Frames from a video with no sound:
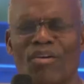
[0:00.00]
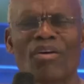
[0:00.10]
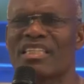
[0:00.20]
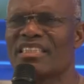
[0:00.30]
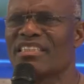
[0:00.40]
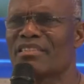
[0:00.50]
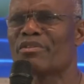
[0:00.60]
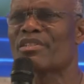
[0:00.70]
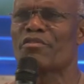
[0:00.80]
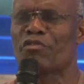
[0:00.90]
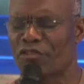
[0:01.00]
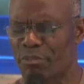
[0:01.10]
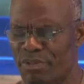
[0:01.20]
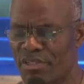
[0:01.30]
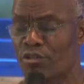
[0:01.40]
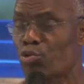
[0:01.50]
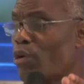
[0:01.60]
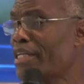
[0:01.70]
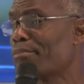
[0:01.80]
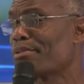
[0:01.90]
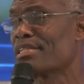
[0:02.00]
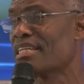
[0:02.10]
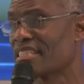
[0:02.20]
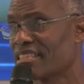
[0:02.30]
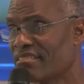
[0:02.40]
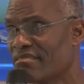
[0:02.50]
God didn't even say 50%, 20%.